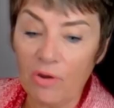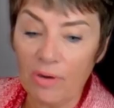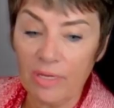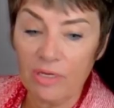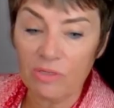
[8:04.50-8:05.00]

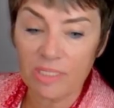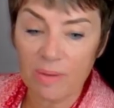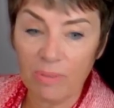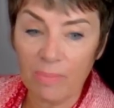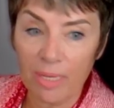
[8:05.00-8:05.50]
their ears,
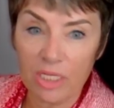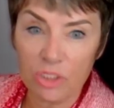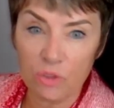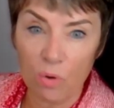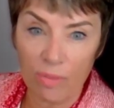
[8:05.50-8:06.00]
simply
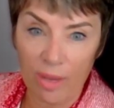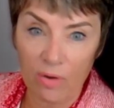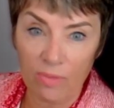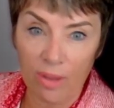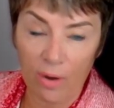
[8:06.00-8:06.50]
because you are
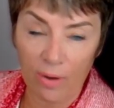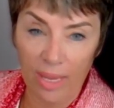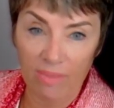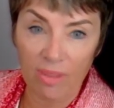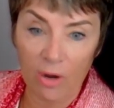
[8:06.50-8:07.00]
there
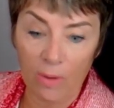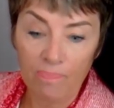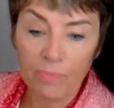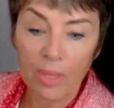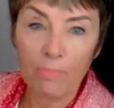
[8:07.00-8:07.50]
in
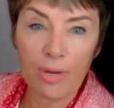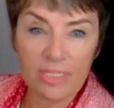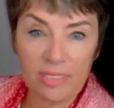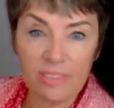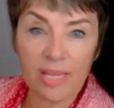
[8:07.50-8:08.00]
their
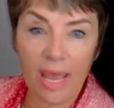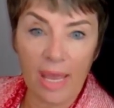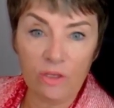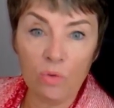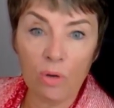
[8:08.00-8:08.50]
presence,
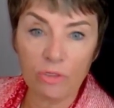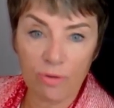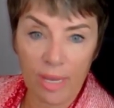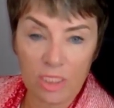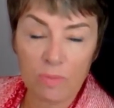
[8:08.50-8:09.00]
and you are
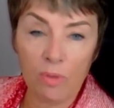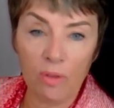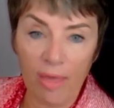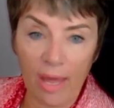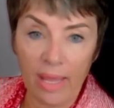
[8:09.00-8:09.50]

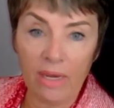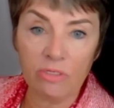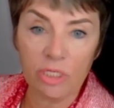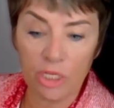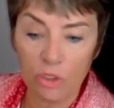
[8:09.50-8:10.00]
transmitting that
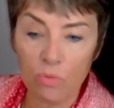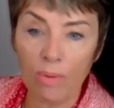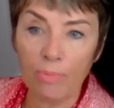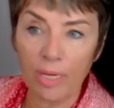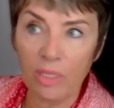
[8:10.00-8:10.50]
energy. You
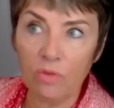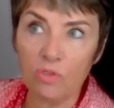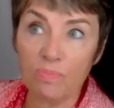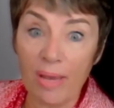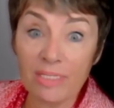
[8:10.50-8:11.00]
are bringing
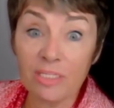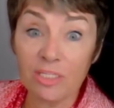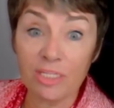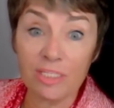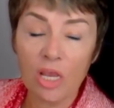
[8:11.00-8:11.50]
those
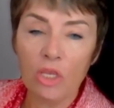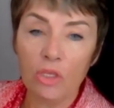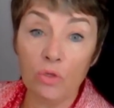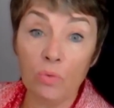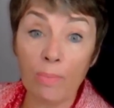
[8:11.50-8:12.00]
messages.
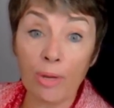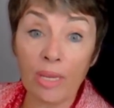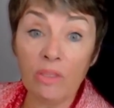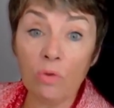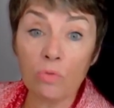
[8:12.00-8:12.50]
You are
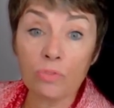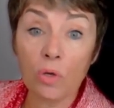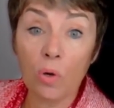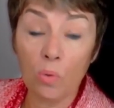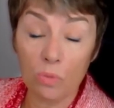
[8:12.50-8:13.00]
bringing those
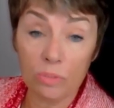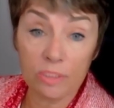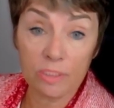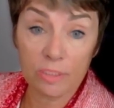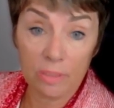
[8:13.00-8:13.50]

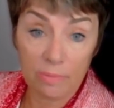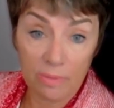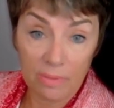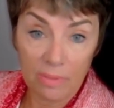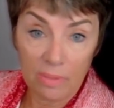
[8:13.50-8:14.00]
codes
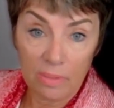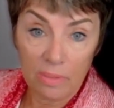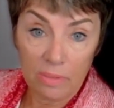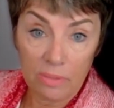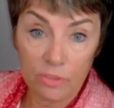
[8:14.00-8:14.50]

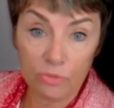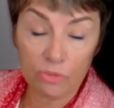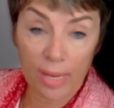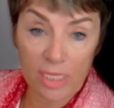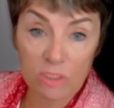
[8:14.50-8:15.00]
to
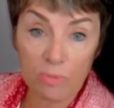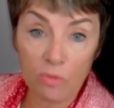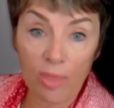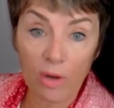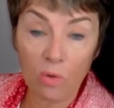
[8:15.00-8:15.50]

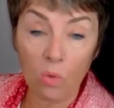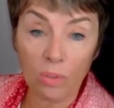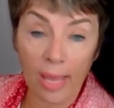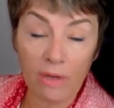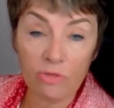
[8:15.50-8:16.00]
transmute that
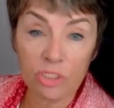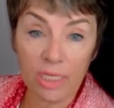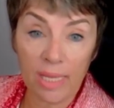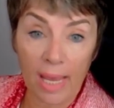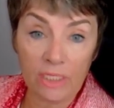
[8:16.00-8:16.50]
old
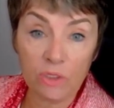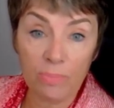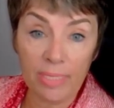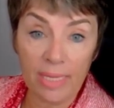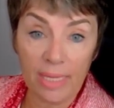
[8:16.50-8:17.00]
energy and to
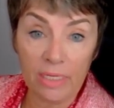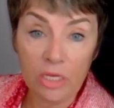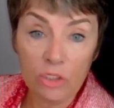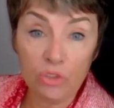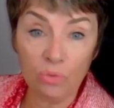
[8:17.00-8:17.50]
begin
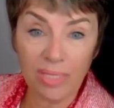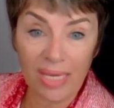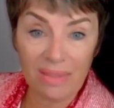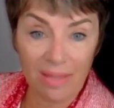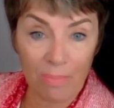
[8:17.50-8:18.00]
to
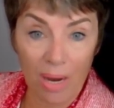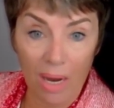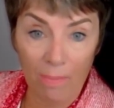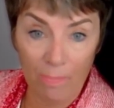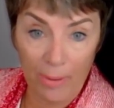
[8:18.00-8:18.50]
light them
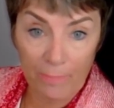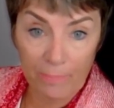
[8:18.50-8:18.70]
up.